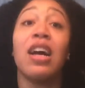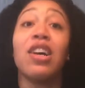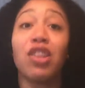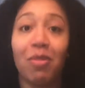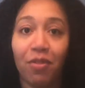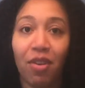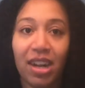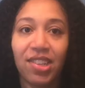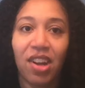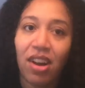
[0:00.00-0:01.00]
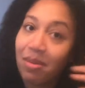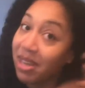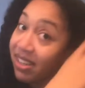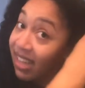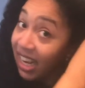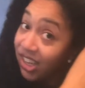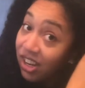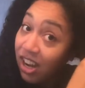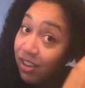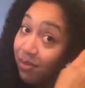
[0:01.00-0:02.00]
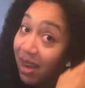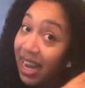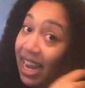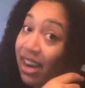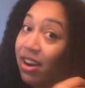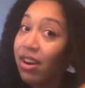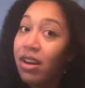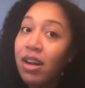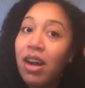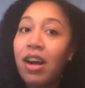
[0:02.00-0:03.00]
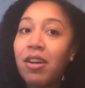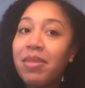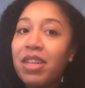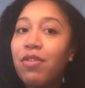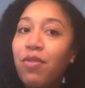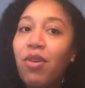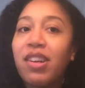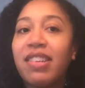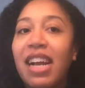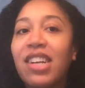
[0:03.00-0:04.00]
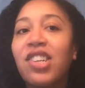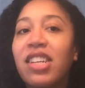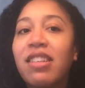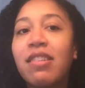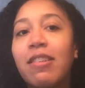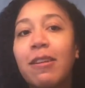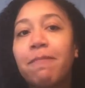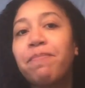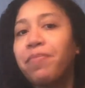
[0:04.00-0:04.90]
So before I start, I'm going to section off my hair into 4 sections.